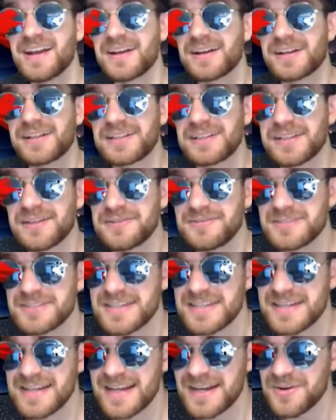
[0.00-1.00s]

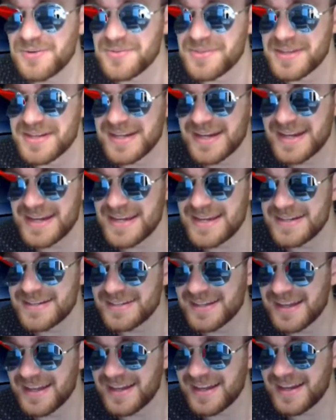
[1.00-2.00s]
Closing out the night,
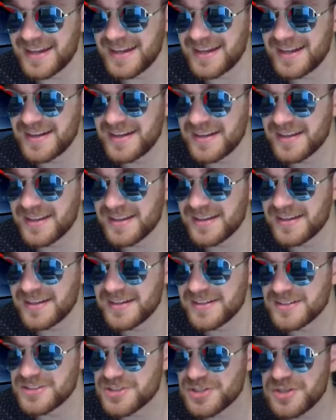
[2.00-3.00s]

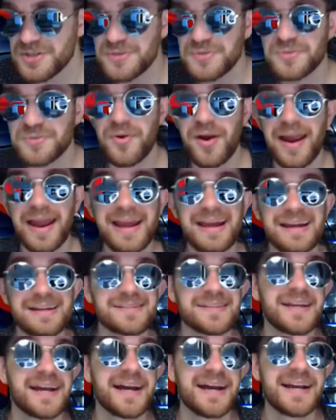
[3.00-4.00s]
2 ranked
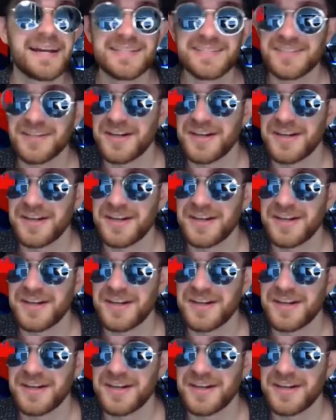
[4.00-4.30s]
guys,